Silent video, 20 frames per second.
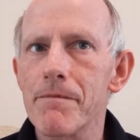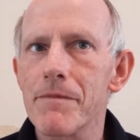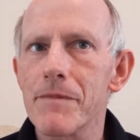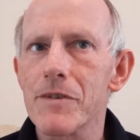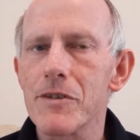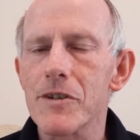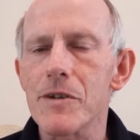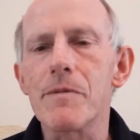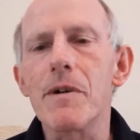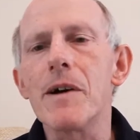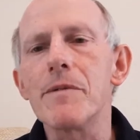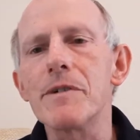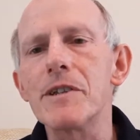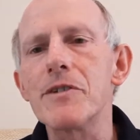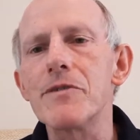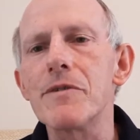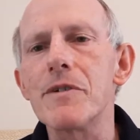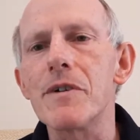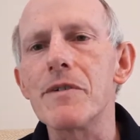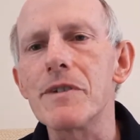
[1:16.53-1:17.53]
So while we
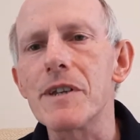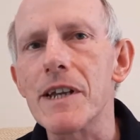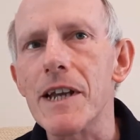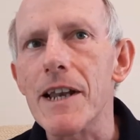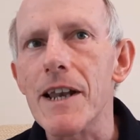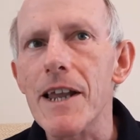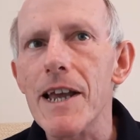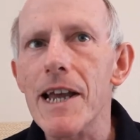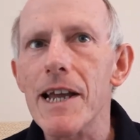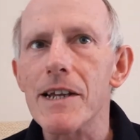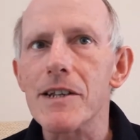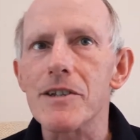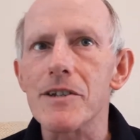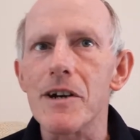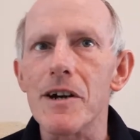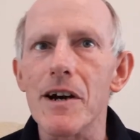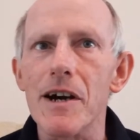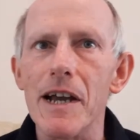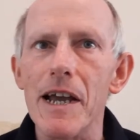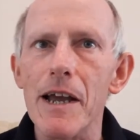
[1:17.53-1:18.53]
do not neglect
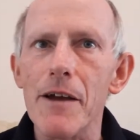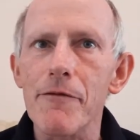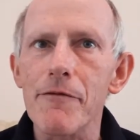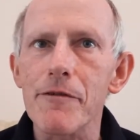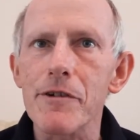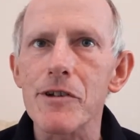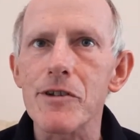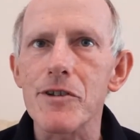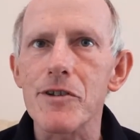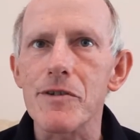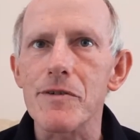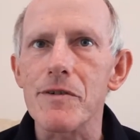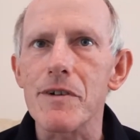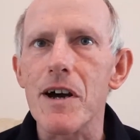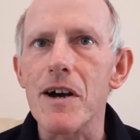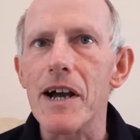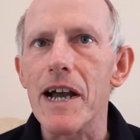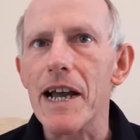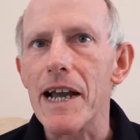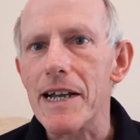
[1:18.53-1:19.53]
our efforts or
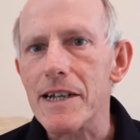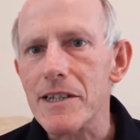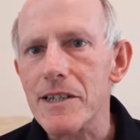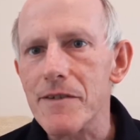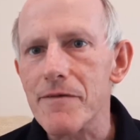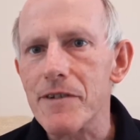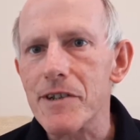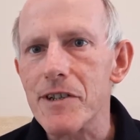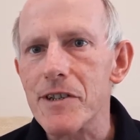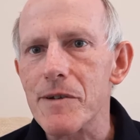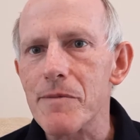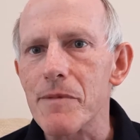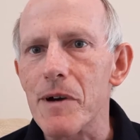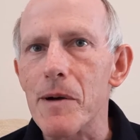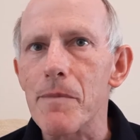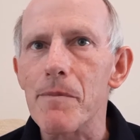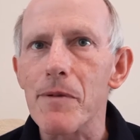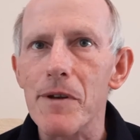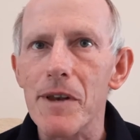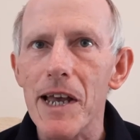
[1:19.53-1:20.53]
our activism,
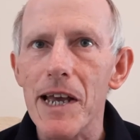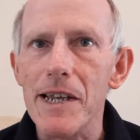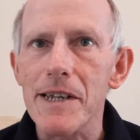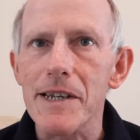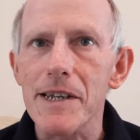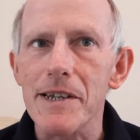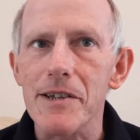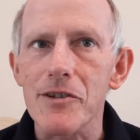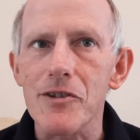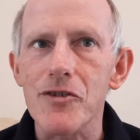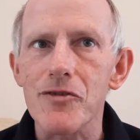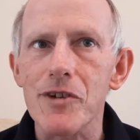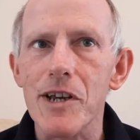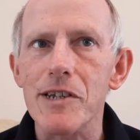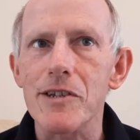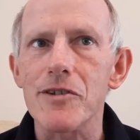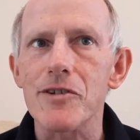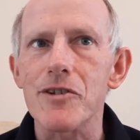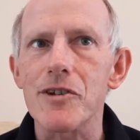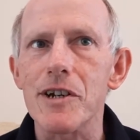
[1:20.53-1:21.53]
our planning and
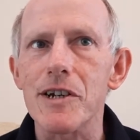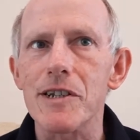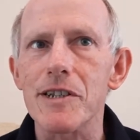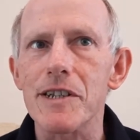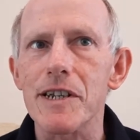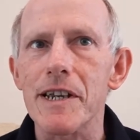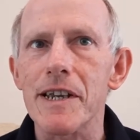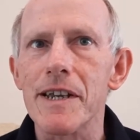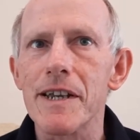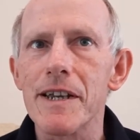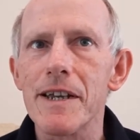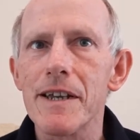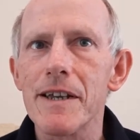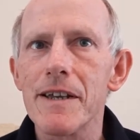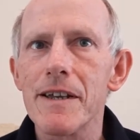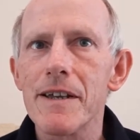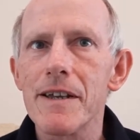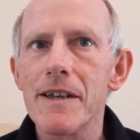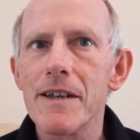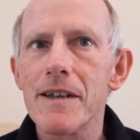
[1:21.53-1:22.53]
strategizing,
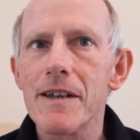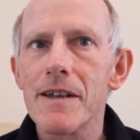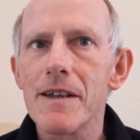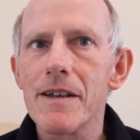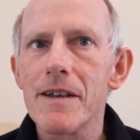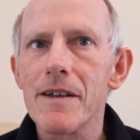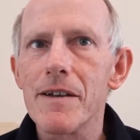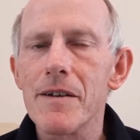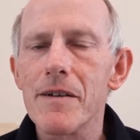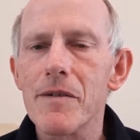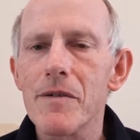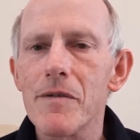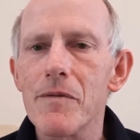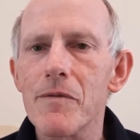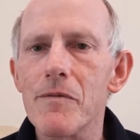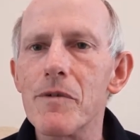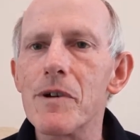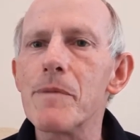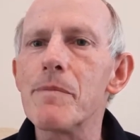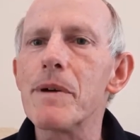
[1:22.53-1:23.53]

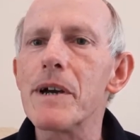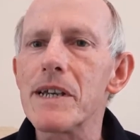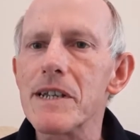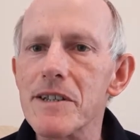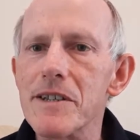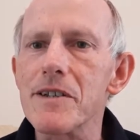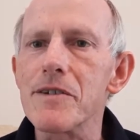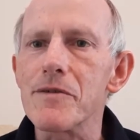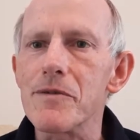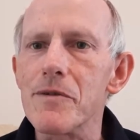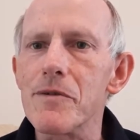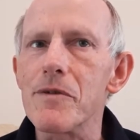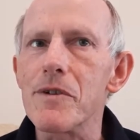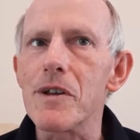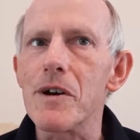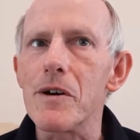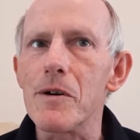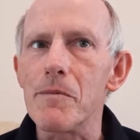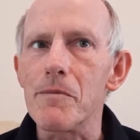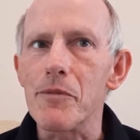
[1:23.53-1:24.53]
we base it all
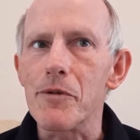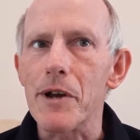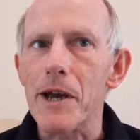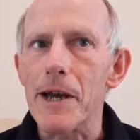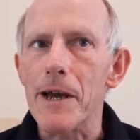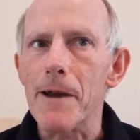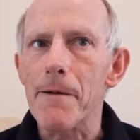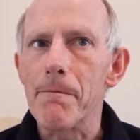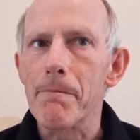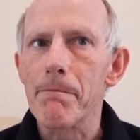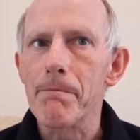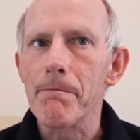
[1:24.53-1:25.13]
on prayer.